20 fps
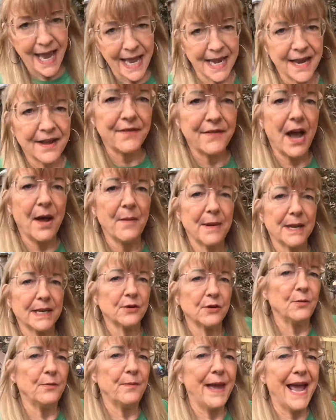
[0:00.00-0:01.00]
And I've got my
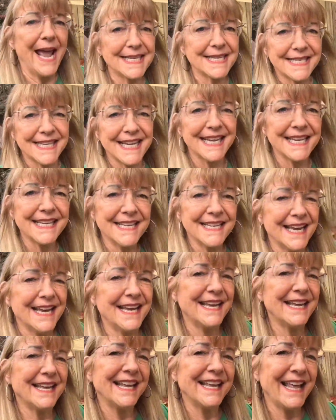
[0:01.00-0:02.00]
little basket
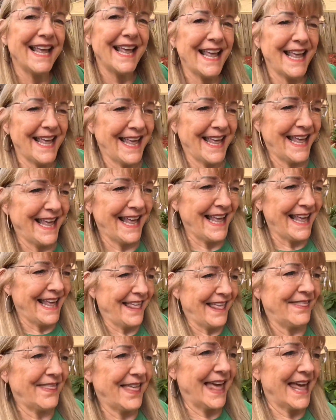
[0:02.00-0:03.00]

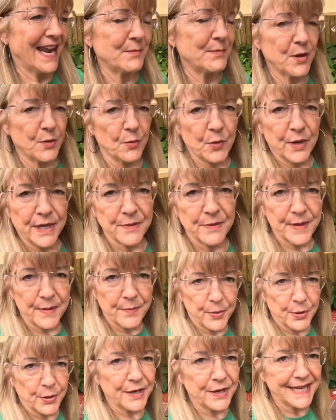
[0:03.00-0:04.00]
that I'm going to
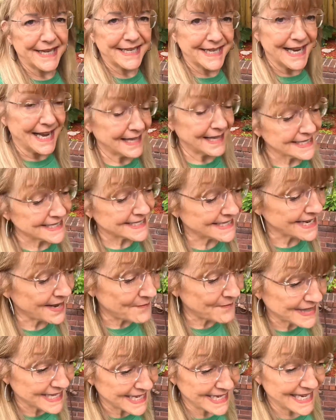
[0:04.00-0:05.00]
be putting
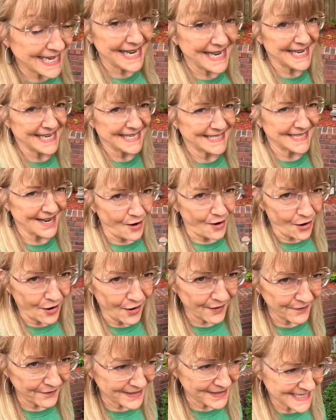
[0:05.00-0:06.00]
something in as I
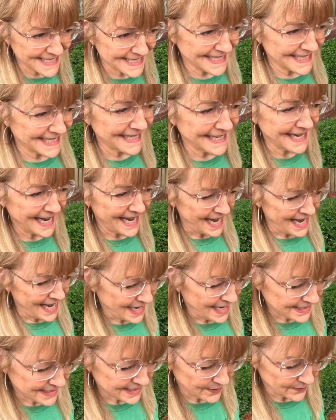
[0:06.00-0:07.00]
harvest it.
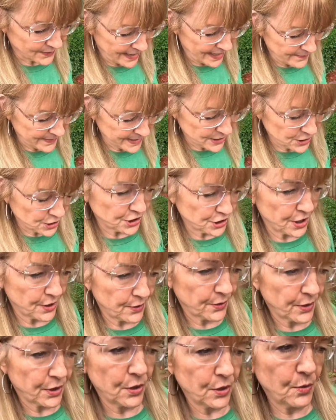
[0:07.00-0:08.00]
So let me
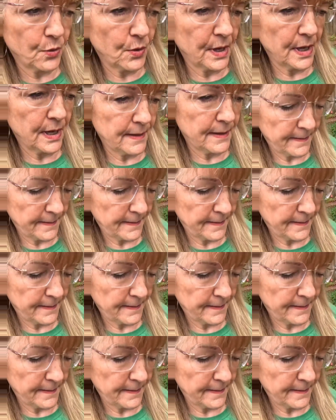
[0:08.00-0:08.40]
show you.